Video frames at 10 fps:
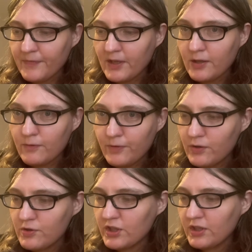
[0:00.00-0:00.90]

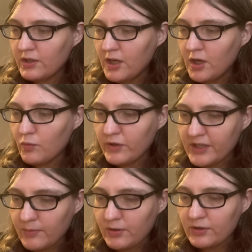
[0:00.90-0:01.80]
Confusion
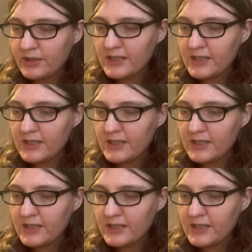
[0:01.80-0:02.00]
redoubled.